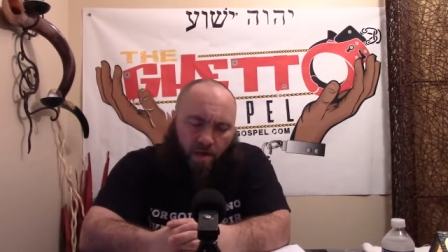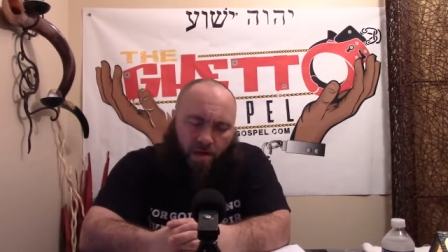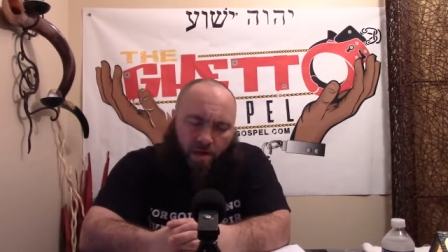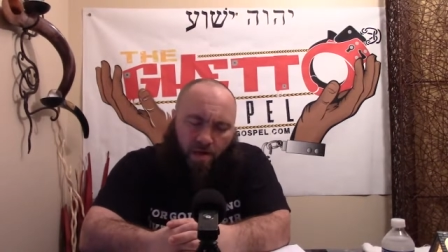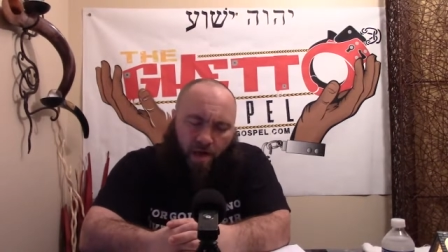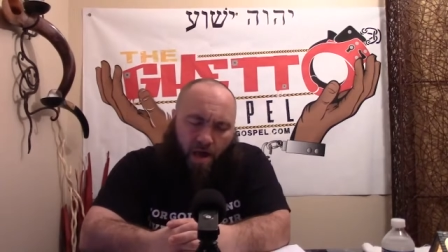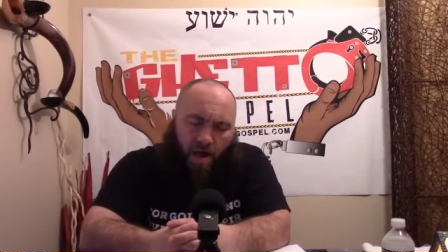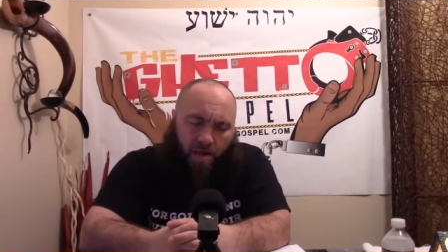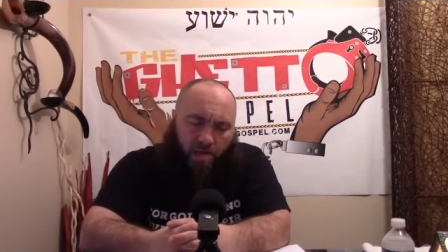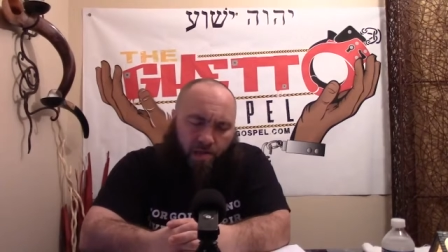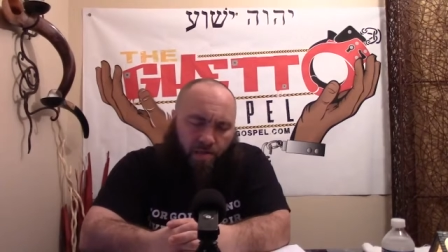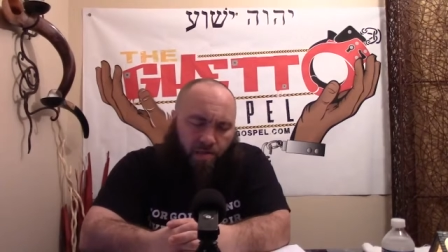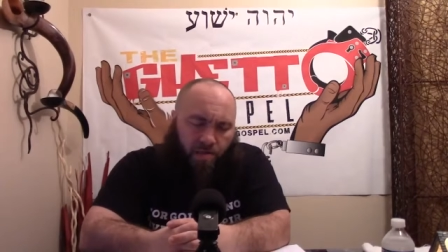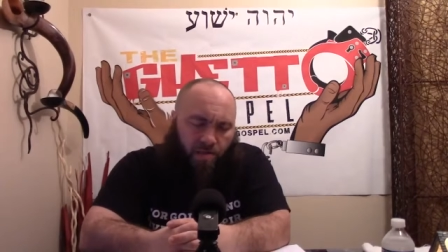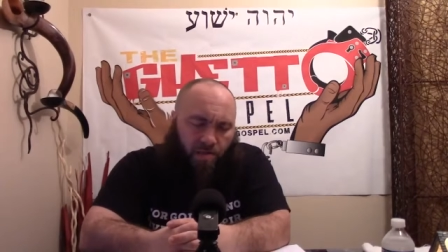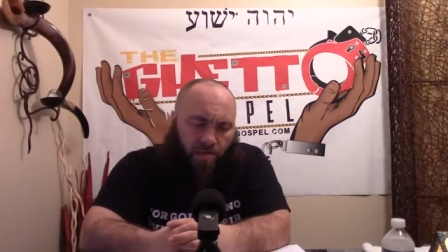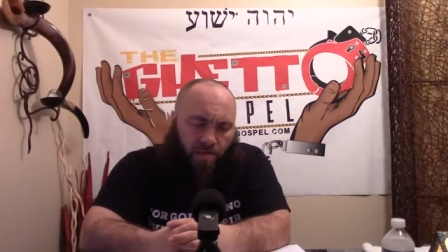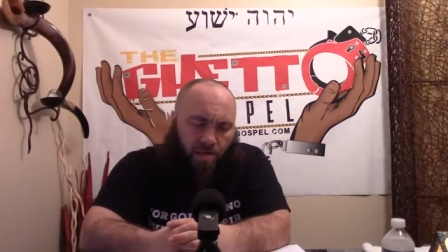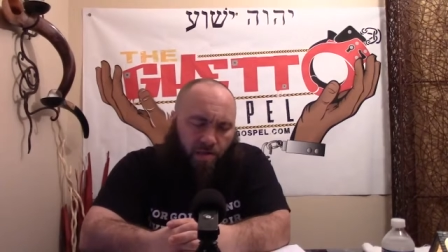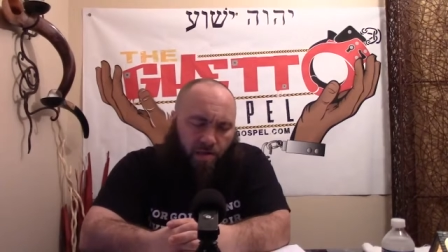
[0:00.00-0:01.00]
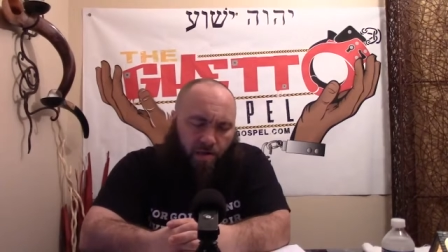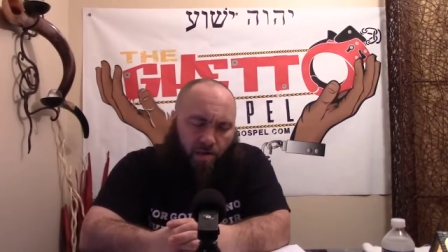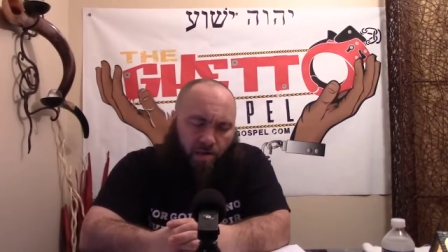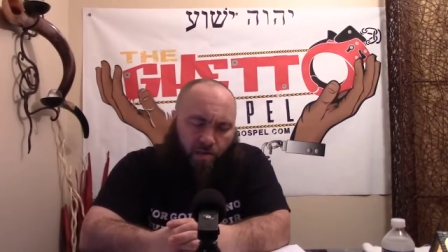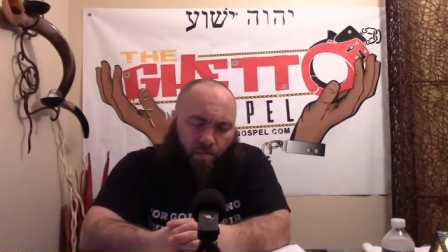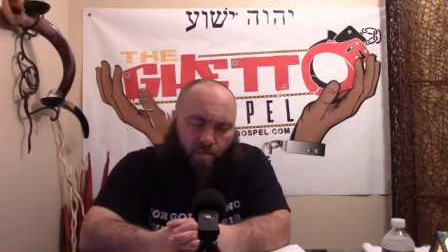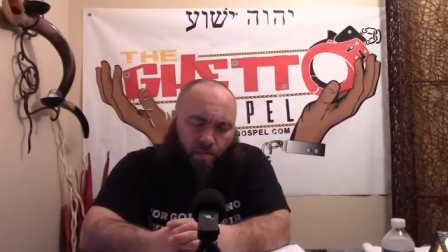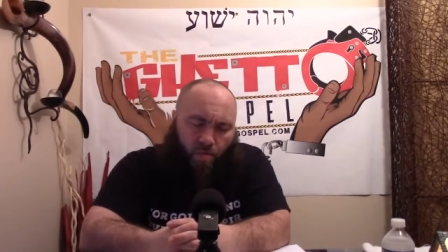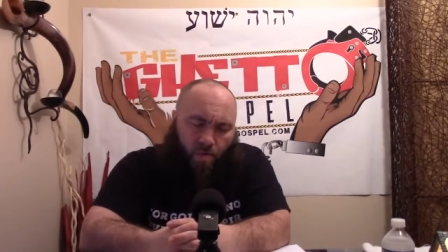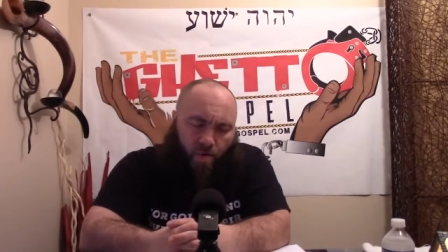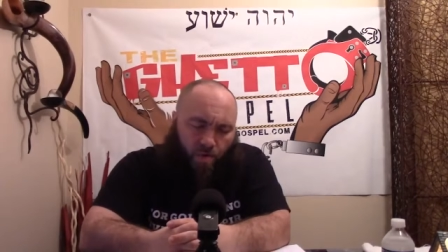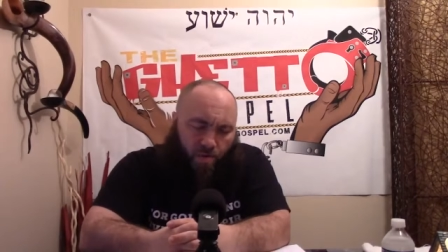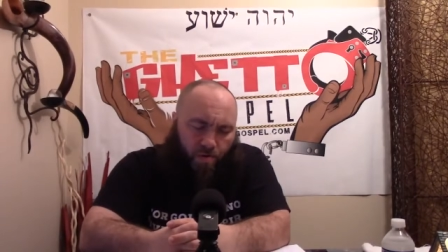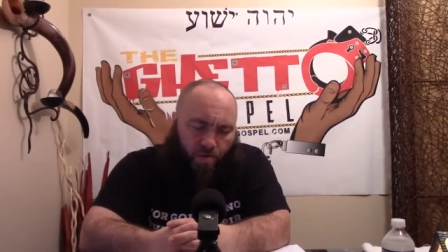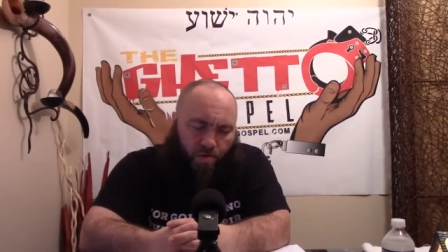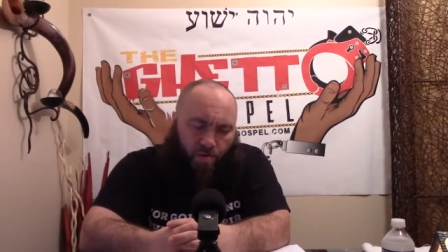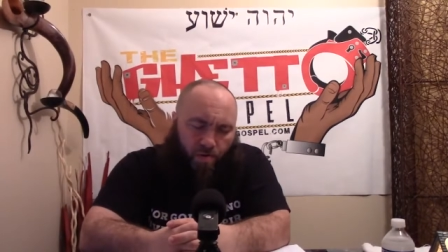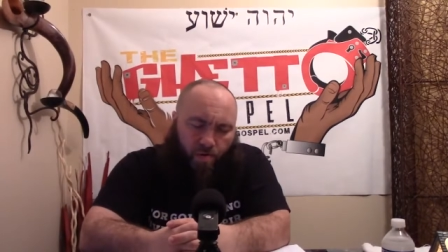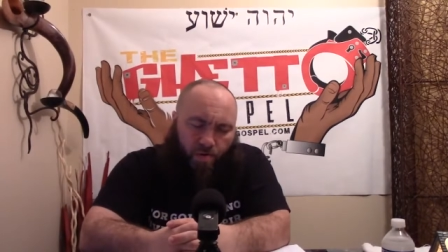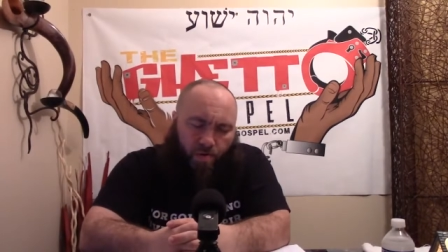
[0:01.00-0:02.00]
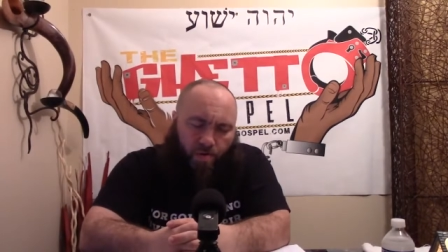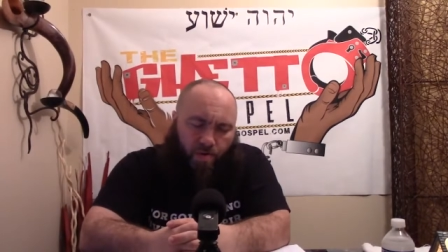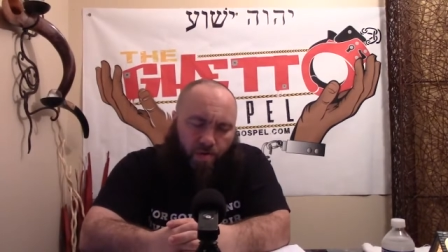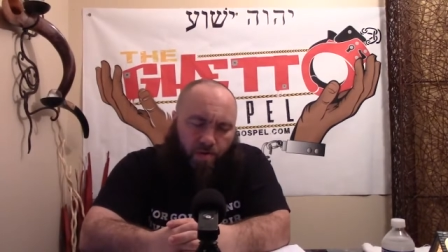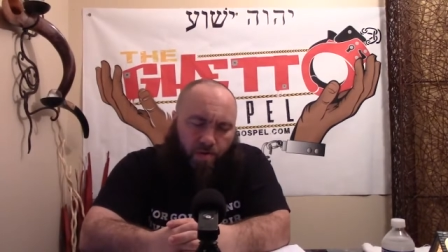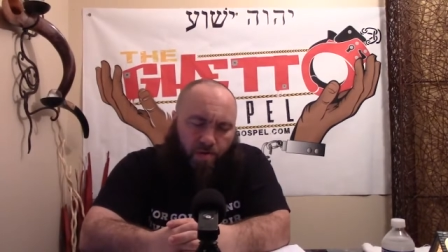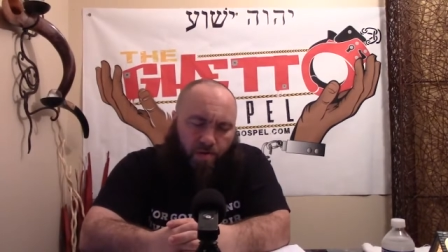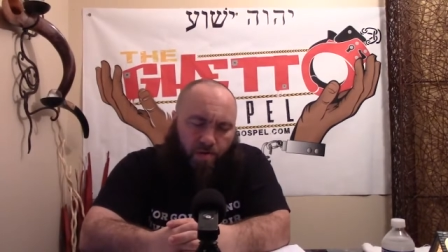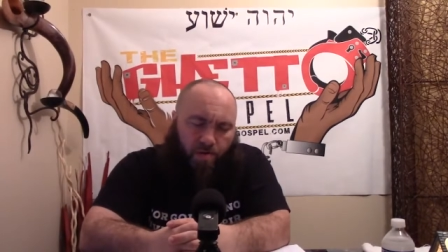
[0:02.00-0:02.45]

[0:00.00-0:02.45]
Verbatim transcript: Guide this uh, word, Lord.